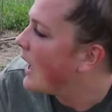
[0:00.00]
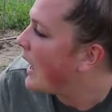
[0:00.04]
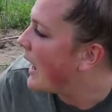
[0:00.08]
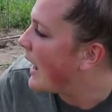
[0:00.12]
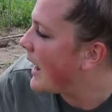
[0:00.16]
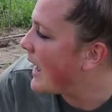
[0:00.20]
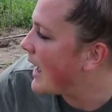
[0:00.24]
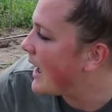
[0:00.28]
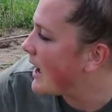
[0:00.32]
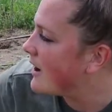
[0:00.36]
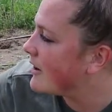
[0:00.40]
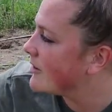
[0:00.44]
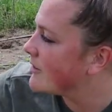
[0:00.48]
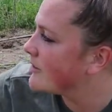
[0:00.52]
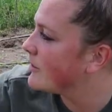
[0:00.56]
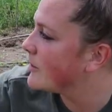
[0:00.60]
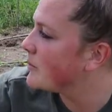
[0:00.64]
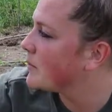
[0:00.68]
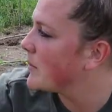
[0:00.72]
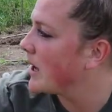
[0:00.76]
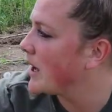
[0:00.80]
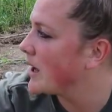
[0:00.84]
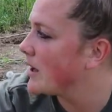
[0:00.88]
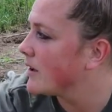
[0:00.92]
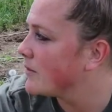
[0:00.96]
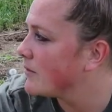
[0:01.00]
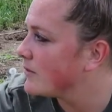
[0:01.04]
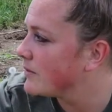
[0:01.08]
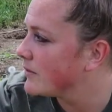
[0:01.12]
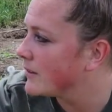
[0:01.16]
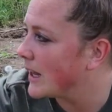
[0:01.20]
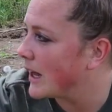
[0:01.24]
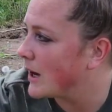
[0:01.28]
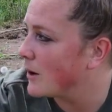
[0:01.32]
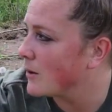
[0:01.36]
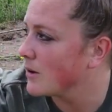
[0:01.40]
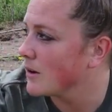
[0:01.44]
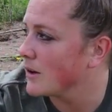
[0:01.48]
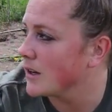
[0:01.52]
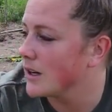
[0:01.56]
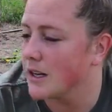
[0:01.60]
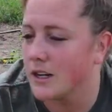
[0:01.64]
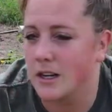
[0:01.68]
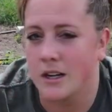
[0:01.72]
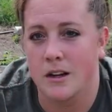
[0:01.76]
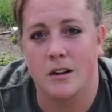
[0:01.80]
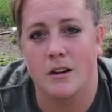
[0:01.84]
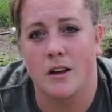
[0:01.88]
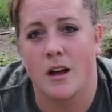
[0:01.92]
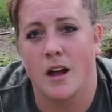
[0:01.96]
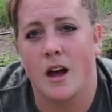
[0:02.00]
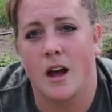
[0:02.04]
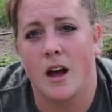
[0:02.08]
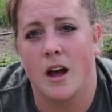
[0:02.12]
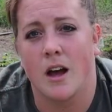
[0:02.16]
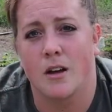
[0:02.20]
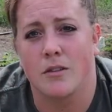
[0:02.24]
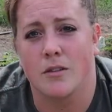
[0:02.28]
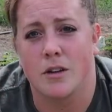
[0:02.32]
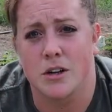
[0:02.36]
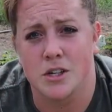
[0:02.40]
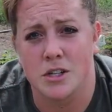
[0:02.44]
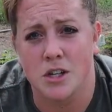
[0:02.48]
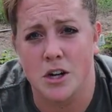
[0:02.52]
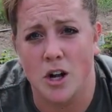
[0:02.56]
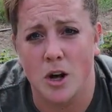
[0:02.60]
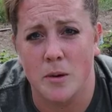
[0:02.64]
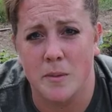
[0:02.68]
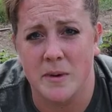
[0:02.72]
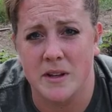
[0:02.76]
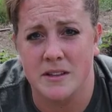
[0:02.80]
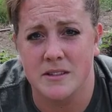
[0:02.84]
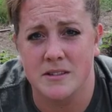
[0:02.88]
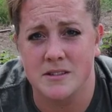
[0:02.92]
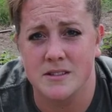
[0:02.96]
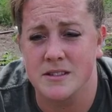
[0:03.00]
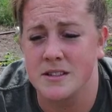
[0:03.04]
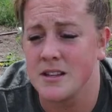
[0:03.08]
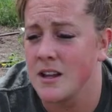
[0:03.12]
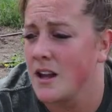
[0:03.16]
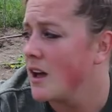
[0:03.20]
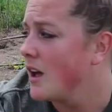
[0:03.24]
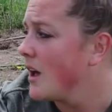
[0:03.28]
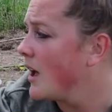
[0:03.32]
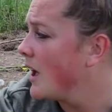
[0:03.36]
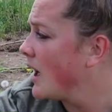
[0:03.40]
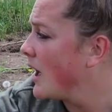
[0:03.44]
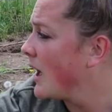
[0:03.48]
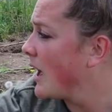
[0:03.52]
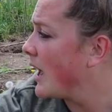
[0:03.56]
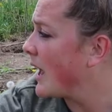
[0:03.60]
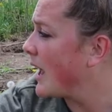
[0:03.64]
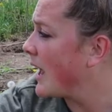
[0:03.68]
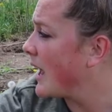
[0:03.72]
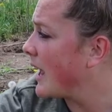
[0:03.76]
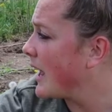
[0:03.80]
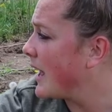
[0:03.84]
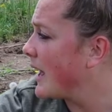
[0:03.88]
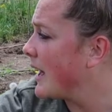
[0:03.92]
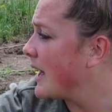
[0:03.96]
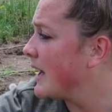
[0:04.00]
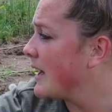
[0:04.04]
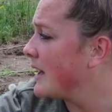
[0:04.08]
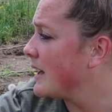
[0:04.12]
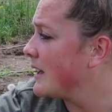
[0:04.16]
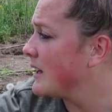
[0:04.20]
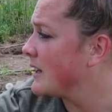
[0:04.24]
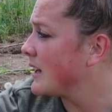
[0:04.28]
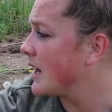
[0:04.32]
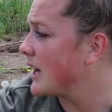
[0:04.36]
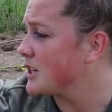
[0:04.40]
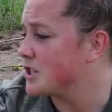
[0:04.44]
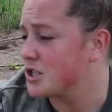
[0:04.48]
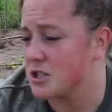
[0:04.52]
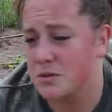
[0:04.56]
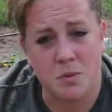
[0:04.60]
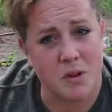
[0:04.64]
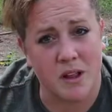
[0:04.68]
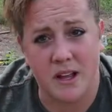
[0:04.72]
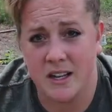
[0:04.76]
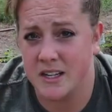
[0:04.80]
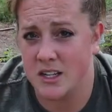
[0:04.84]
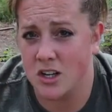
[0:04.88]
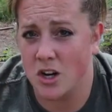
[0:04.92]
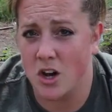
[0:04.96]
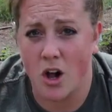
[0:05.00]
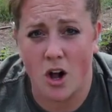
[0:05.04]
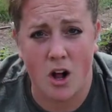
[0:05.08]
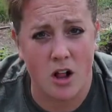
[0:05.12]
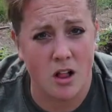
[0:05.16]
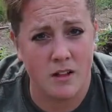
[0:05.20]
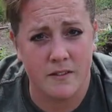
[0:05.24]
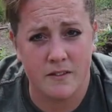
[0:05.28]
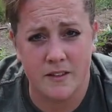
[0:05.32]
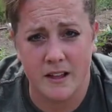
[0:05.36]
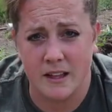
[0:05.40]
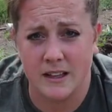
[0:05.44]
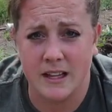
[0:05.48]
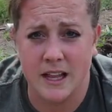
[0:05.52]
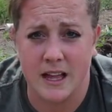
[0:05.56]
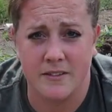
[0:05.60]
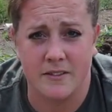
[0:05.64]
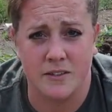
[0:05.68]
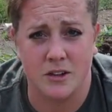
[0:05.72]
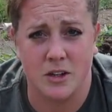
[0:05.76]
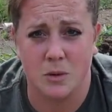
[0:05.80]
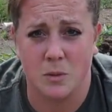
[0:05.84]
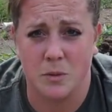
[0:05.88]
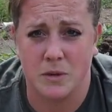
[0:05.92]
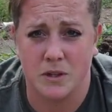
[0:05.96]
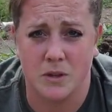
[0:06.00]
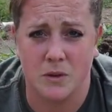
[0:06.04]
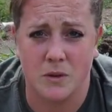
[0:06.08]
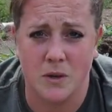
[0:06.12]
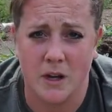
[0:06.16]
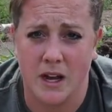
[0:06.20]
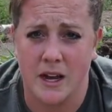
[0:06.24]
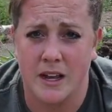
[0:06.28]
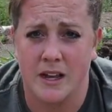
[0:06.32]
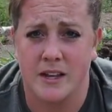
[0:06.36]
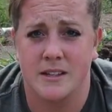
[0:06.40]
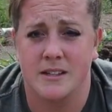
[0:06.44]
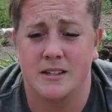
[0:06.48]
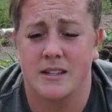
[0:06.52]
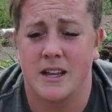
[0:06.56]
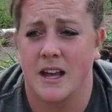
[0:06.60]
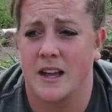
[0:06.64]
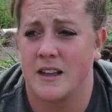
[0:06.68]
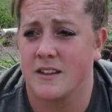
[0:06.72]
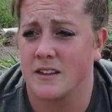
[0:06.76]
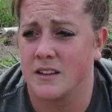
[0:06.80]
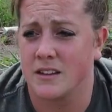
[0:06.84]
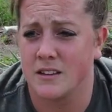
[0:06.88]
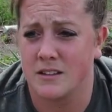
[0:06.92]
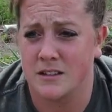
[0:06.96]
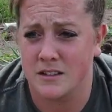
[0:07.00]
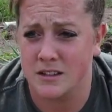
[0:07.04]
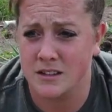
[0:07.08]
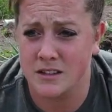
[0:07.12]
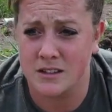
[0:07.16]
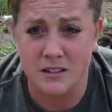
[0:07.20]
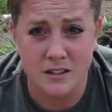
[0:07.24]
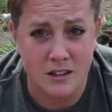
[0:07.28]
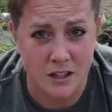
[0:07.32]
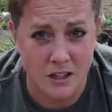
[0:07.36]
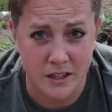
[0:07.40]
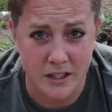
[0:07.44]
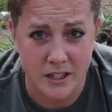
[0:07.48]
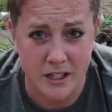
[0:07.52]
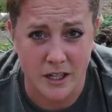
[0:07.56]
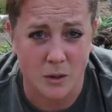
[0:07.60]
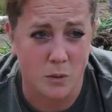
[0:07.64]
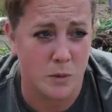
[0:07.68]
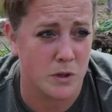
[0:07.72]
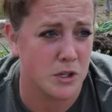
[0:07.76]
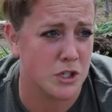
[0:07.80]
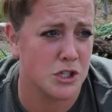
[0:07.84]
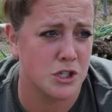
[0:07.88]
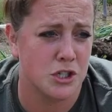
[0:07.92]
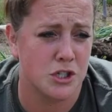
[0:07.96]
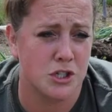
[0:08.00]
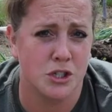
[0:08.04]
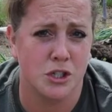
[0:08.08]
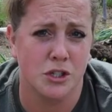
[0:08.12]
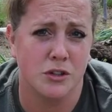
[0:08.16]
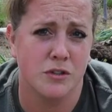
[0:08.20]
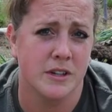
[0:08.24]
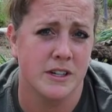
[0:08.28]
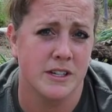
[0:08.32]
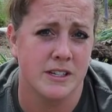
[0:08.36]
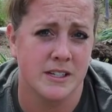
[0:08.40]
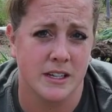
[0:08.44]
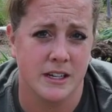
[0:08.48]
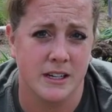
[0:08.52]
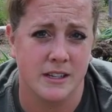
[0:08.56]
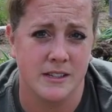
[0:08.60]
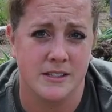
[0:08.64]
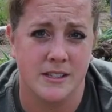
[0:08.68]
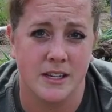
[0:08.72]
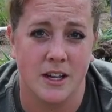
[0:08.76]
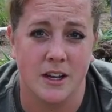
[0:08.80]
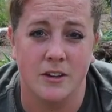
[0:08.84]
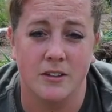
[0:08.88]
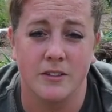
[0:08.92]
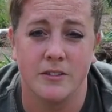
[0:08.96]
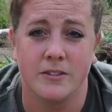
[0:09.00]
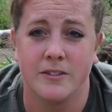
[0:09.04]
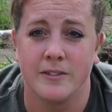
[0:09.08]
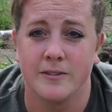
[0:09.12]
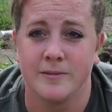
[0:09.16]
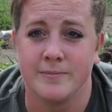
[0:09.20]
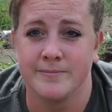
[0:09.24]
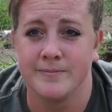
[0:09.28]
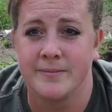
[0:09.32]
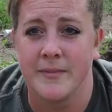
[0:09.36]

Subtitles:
I have my flowering Russian almonds, and I just planted all of that lavender with you guys, and the gaillardia, which should reseed itself.